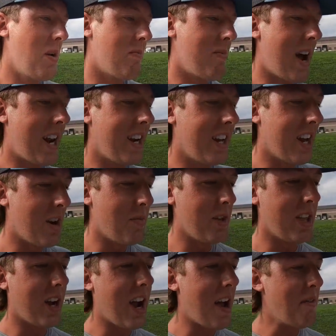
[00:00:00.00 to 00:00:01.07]
Maddie and I will be
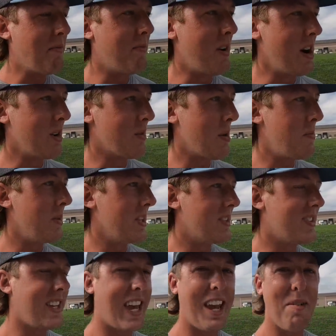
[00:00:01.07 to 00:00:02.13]
there having fun, ripping the
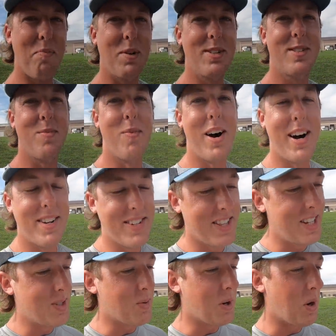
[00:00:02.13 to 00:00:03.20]
C8, putting some miles on
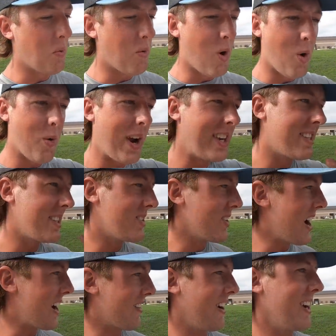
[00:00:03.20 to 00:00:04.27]
this. We're going to roll race it,
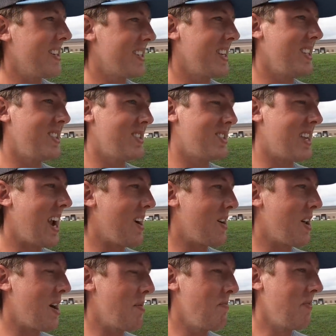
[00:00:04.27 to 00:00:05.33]
drag race it, just tear
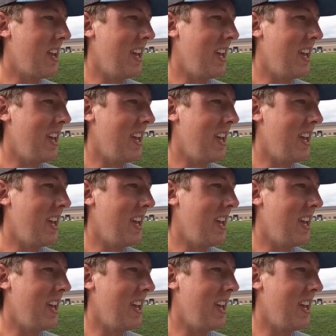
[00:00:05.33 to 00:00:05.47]
it up.